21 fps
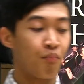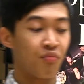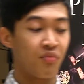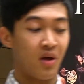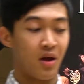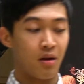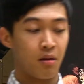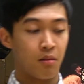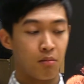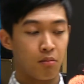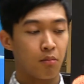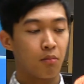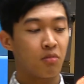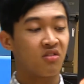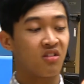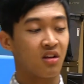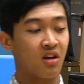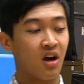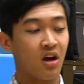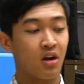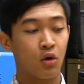That
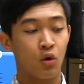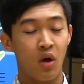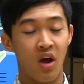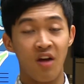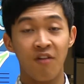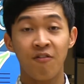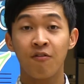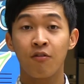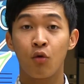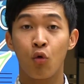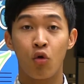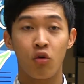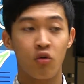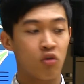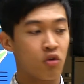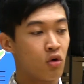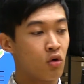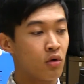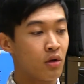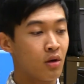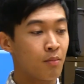staccato F quarter
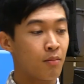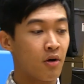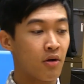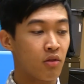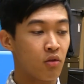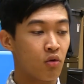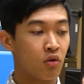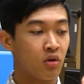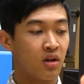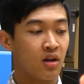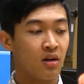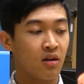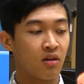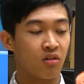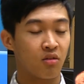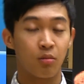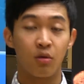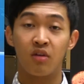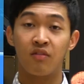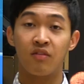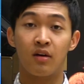note in bar 13
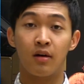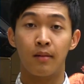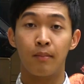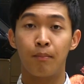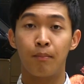is more of a